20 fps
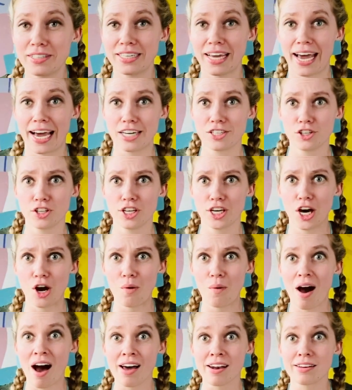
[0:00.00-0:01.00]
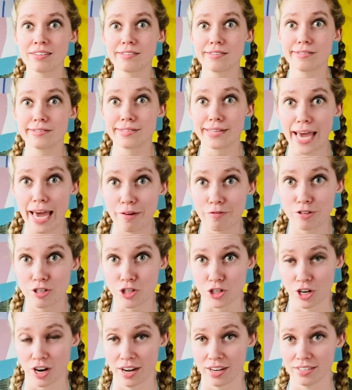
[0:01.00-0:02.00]
to actually go on a
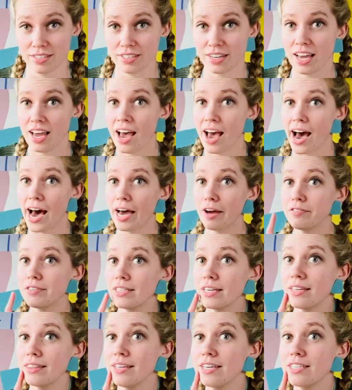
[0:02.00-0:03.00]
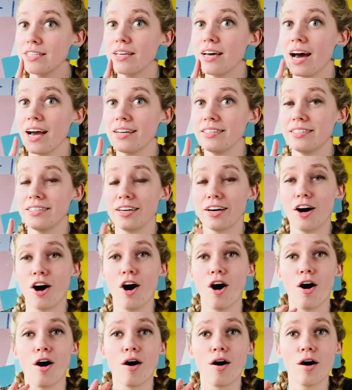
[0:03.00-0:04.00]
scavenger hunt. I've seen this idea
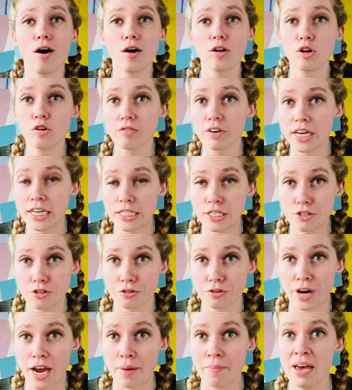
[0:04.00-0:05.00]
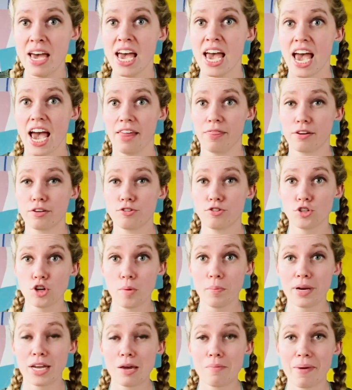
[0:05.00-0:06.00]
all over Instagram and there's so
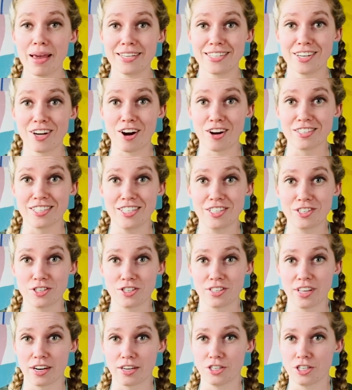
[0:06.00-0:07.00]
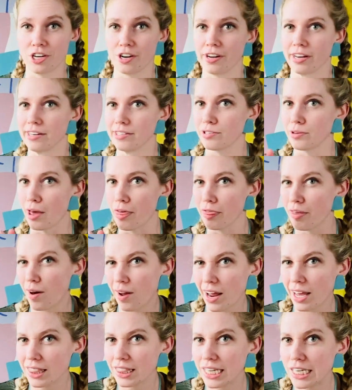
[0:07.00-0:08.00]
many amazing art teachers that are sharing it. So I thought
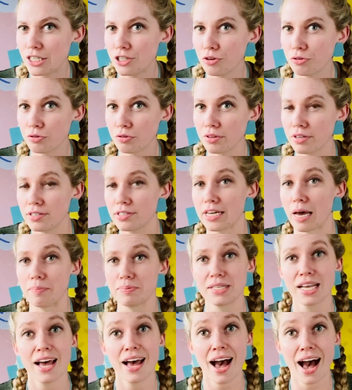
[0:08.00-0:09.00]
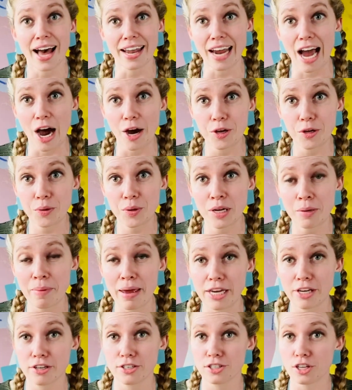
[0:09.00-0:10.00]
I'd lead you through the steps on how you can
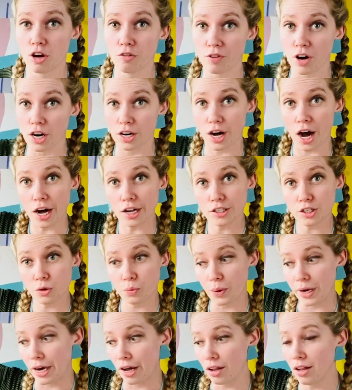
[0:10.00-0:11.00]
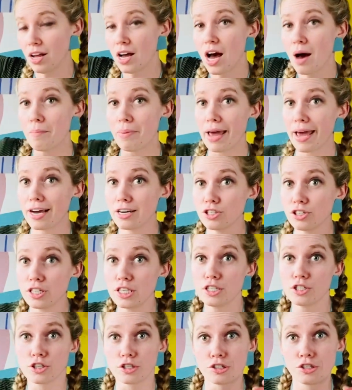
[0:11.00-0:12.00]
make yourself a color wheel by actually
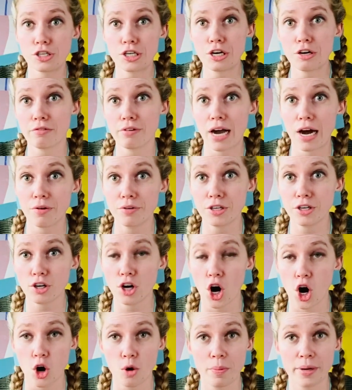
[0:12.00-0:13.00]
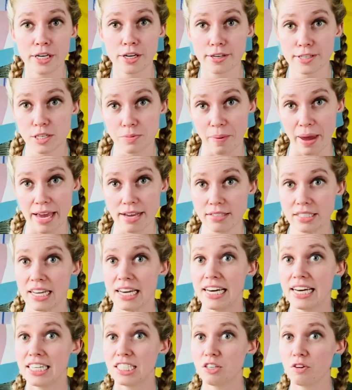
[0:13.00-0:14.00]
searching around your home and your space
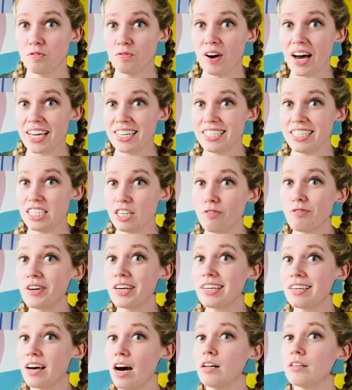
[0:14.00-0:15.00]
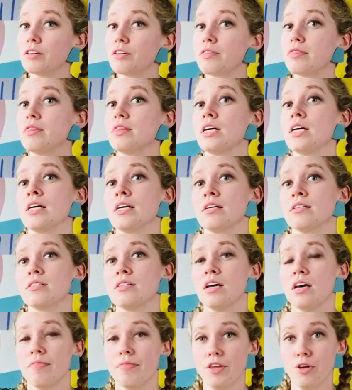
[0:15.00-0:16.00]
to find different colored things
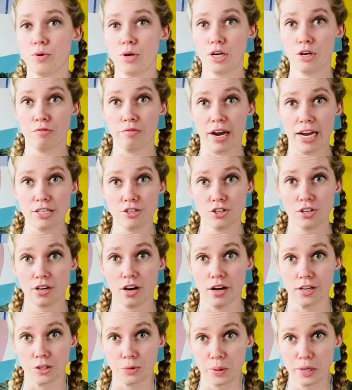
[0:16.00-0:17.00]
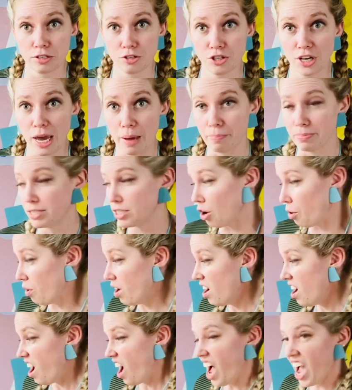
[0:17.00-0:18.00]
that you can arrange in a color wheel shape. So
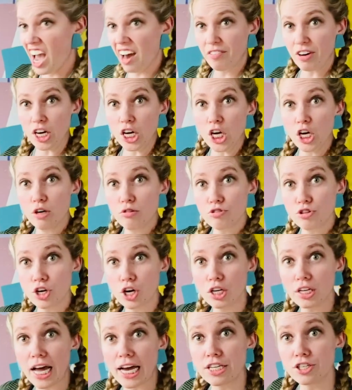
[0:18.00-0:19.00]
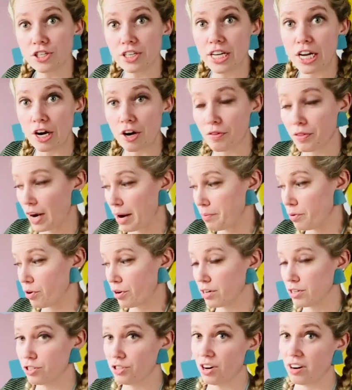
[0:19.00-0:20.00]
I have a huge collection here that I'm going
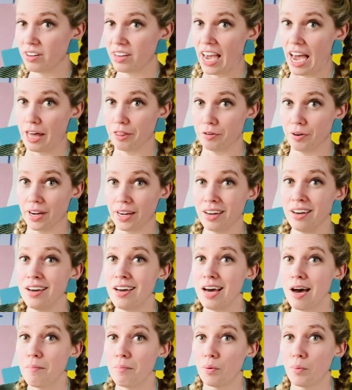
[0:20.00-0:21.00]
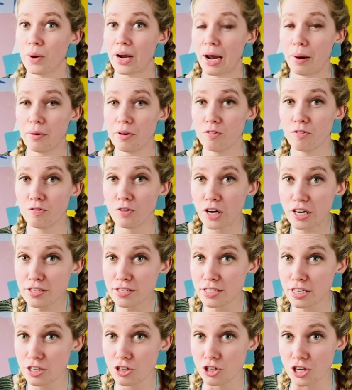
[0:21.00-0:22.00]
to start gathering, but what I would first
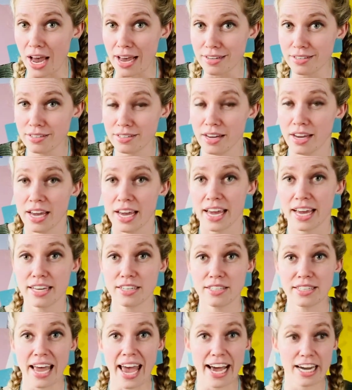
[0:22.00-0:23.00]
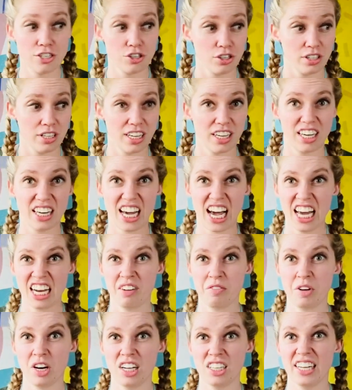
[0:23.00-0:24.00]
suggest is to actually kind
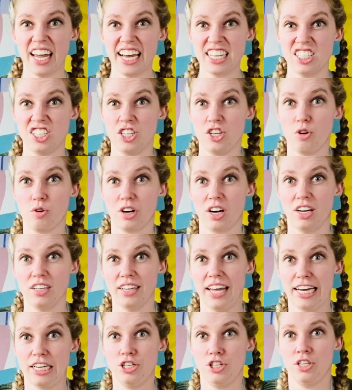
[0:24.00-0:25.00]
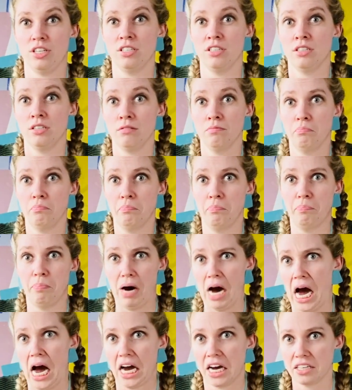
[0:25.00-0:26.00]
of collect your collection
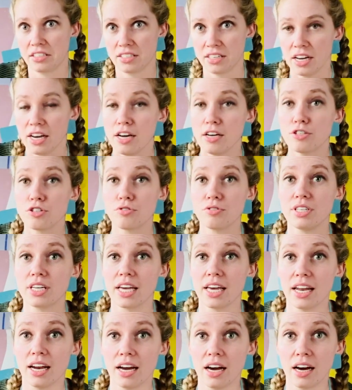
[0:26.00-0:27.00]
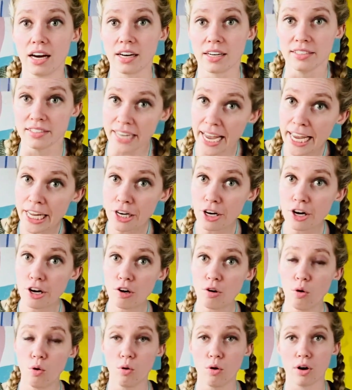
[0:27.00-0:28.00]
box. So to get a container
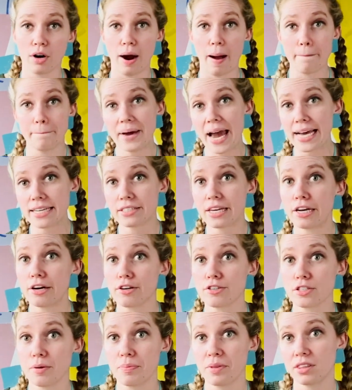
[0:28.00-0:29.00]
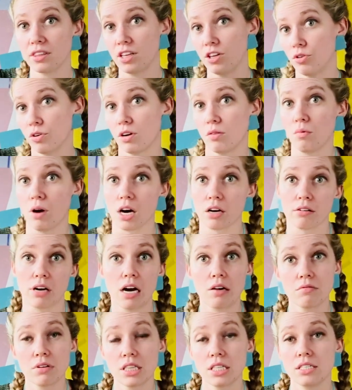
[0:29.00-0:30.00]
or a basket or something that you can walk
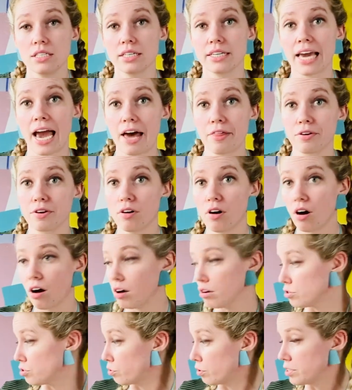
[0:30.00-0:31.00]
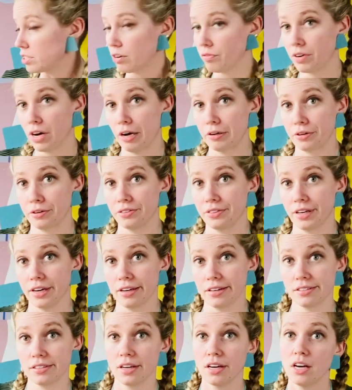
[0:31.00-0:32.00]
around with to gather all sorts of colored things.
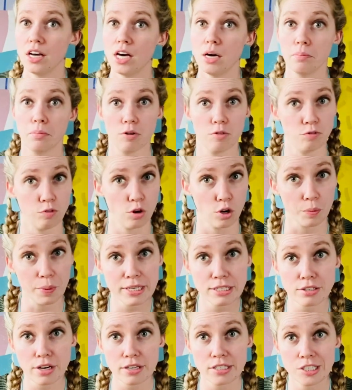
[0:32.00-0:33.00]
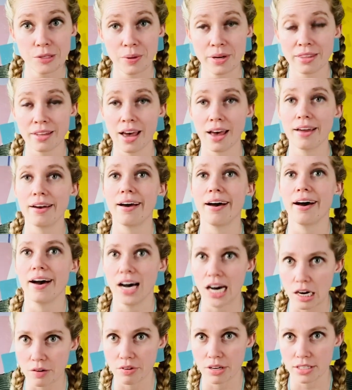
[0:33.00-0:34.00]
Before we start doing that,
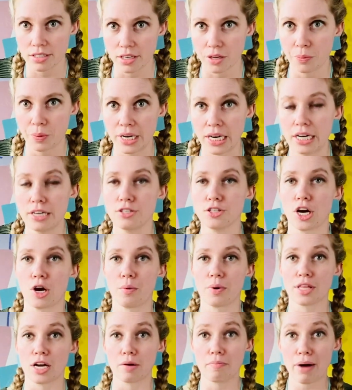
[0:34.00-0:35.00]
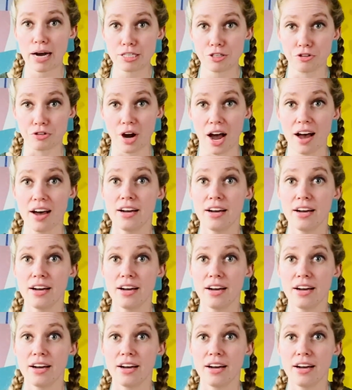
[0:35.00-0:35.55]
obviously we need to start with our mantra.